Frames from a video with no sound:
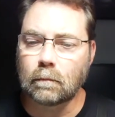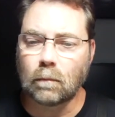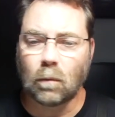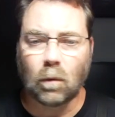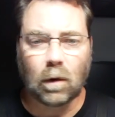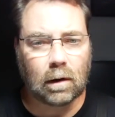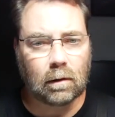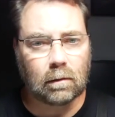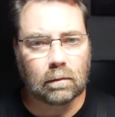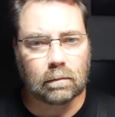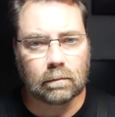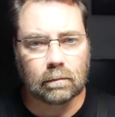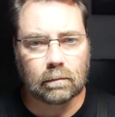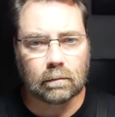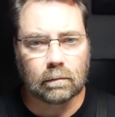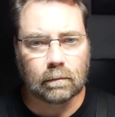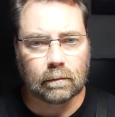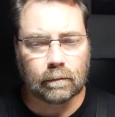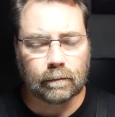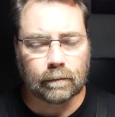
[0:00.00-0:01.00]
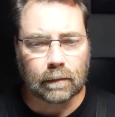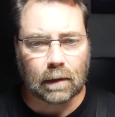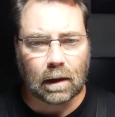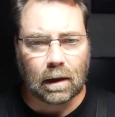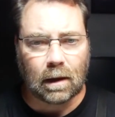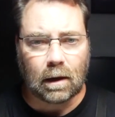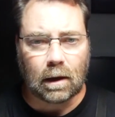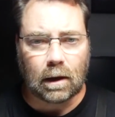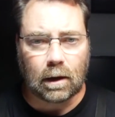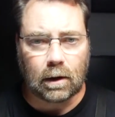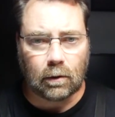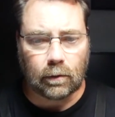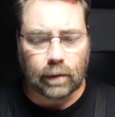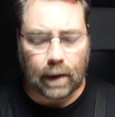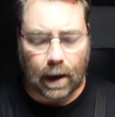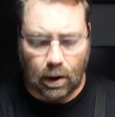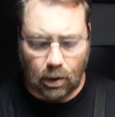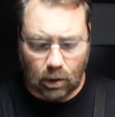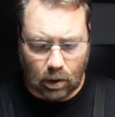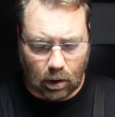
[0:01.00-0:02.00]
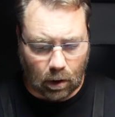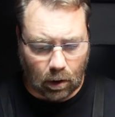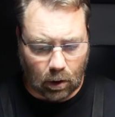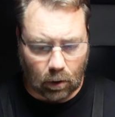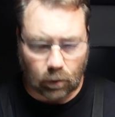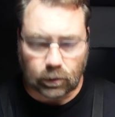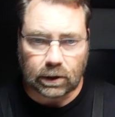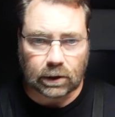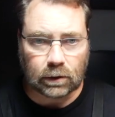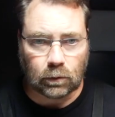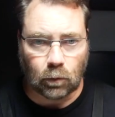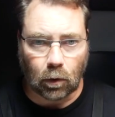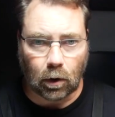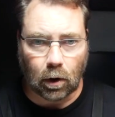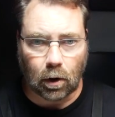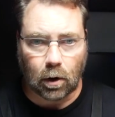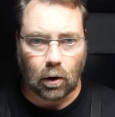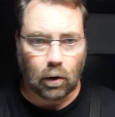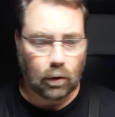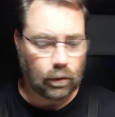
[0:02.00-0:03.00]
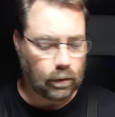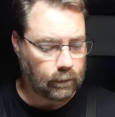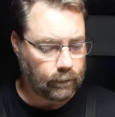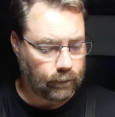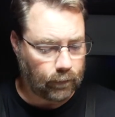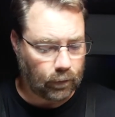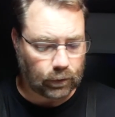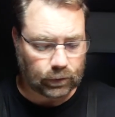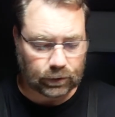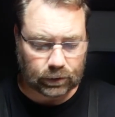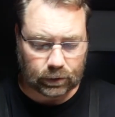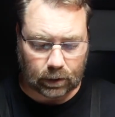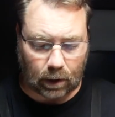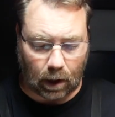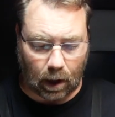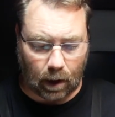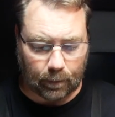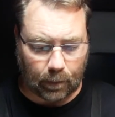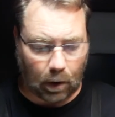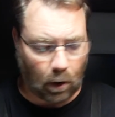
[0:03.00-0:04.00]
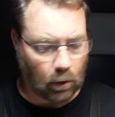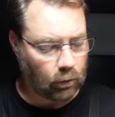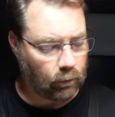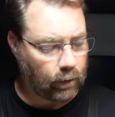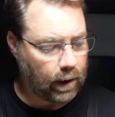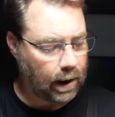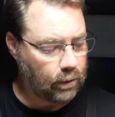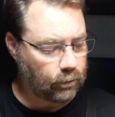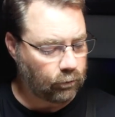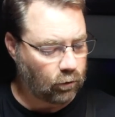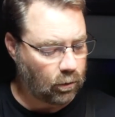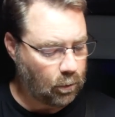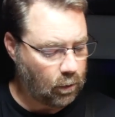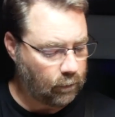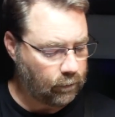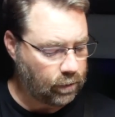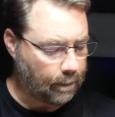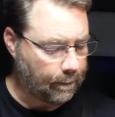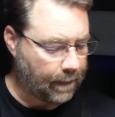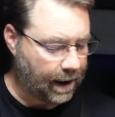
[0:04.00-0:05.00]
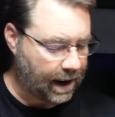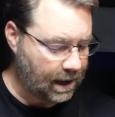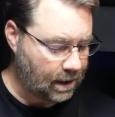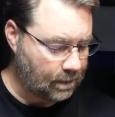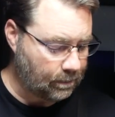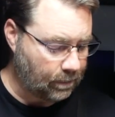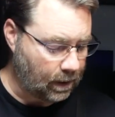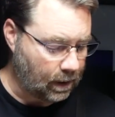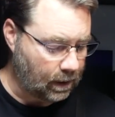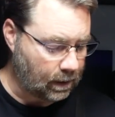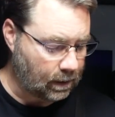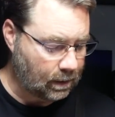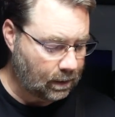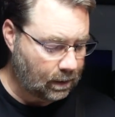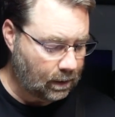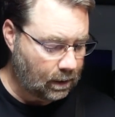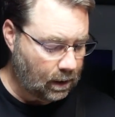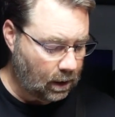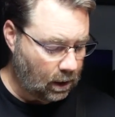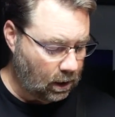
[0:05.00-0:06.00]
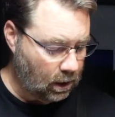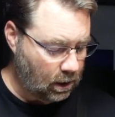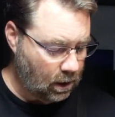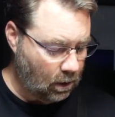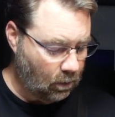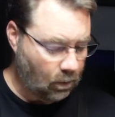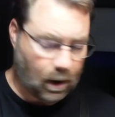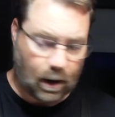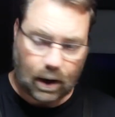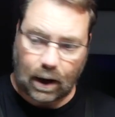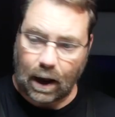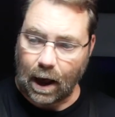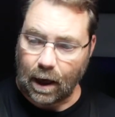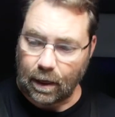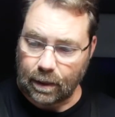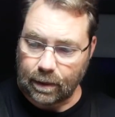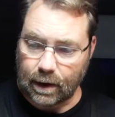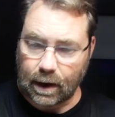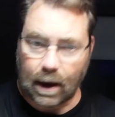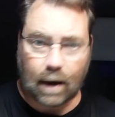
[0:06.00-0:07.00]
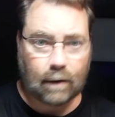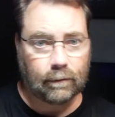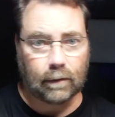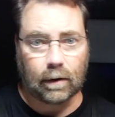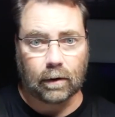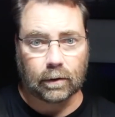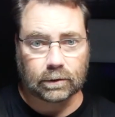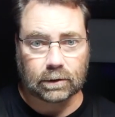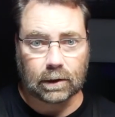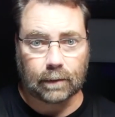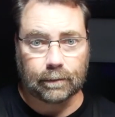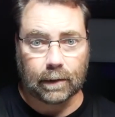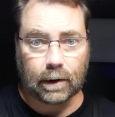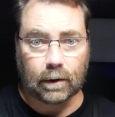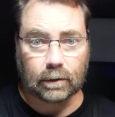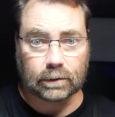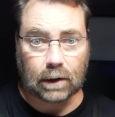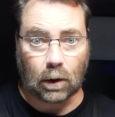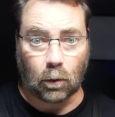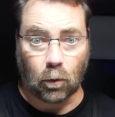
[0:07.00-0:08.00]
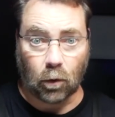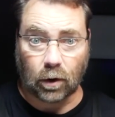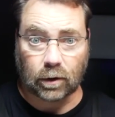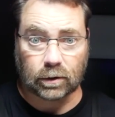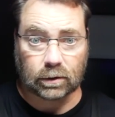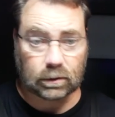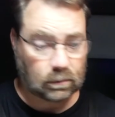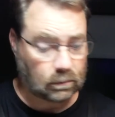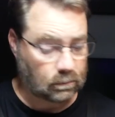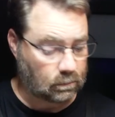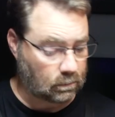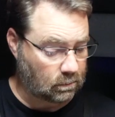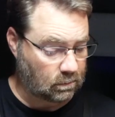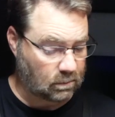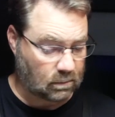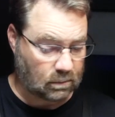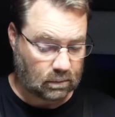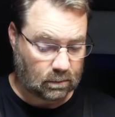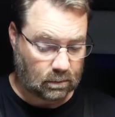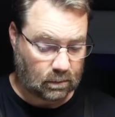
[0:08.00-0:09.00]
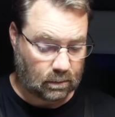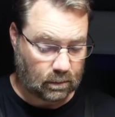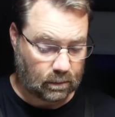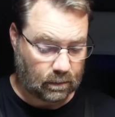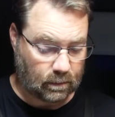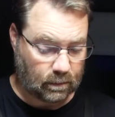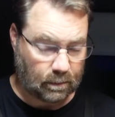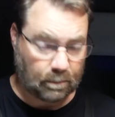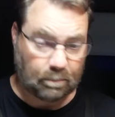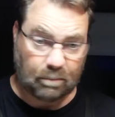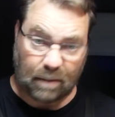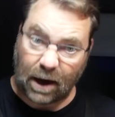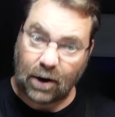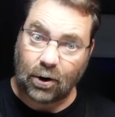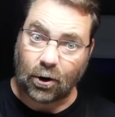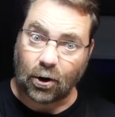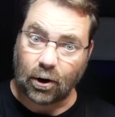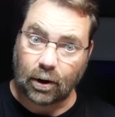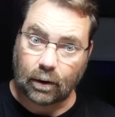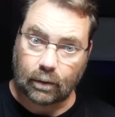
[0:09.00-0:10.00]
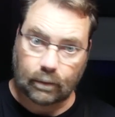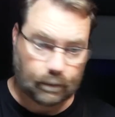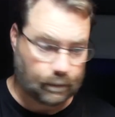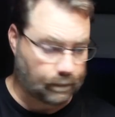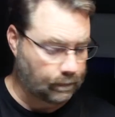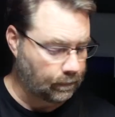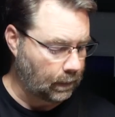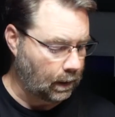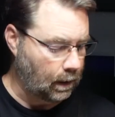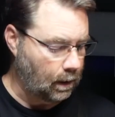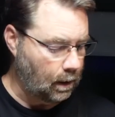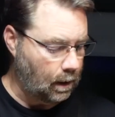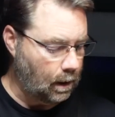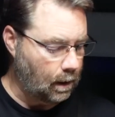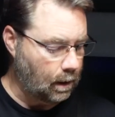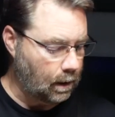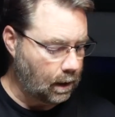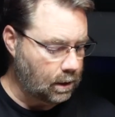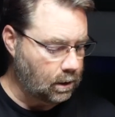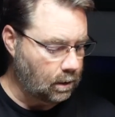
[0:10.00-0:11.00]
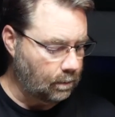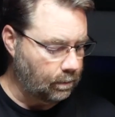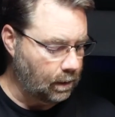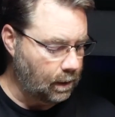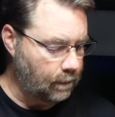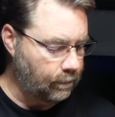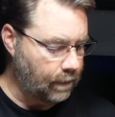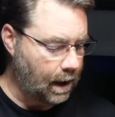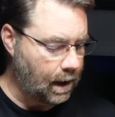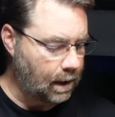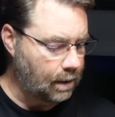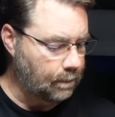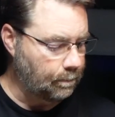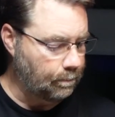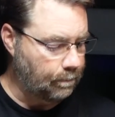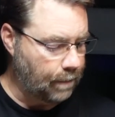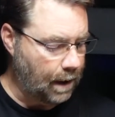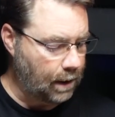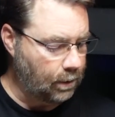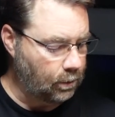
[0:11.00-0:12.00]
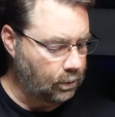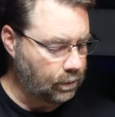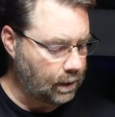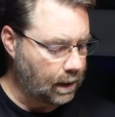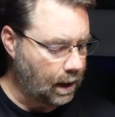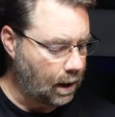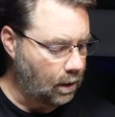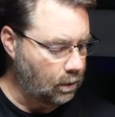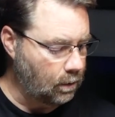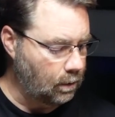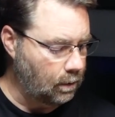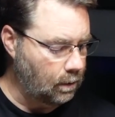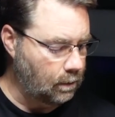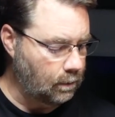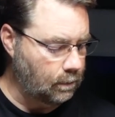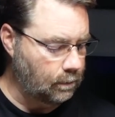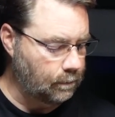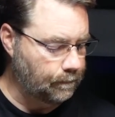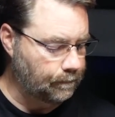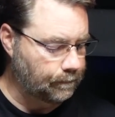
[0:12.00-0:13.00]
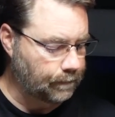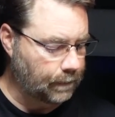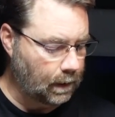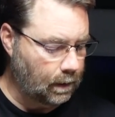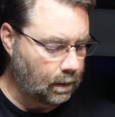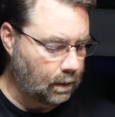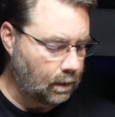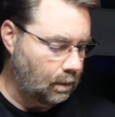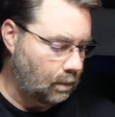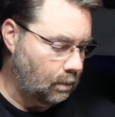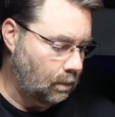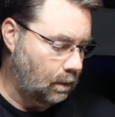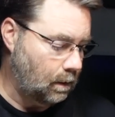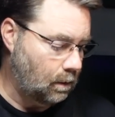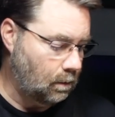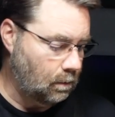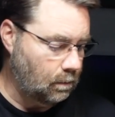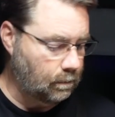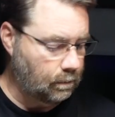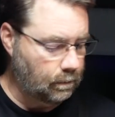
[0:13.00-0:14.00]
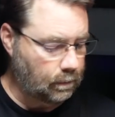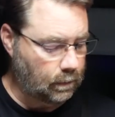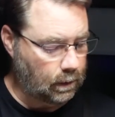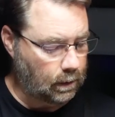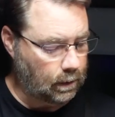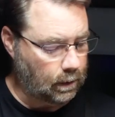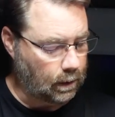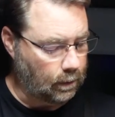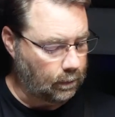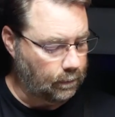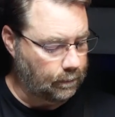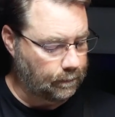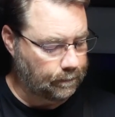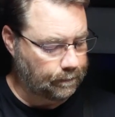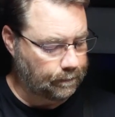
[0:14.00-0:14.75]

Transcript: well, you know, the alcohol didn't work on the first go around removing the paint, but you know what? I think I found something else that works better. Can you believe that? Better than alcohol? Well, you know.